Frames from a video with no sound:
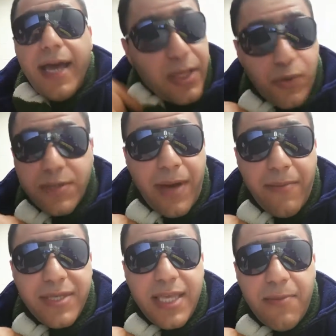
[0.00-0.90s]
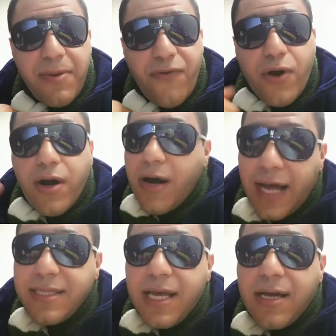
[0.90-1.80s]
It was my mistake before.
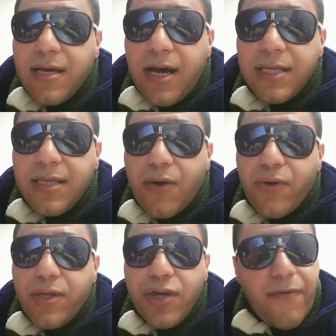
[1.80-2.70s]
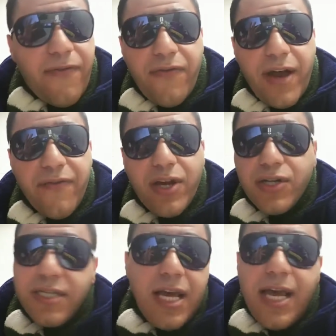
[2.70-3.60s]
I stuck with a job for 5
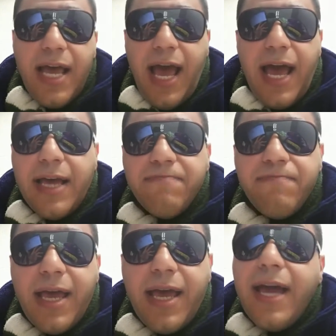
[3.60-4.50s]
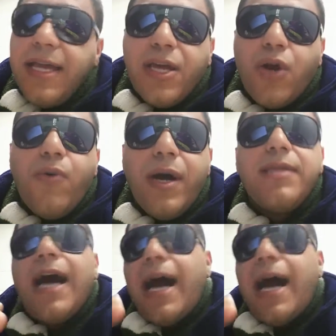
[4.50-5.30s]
years, and you know what?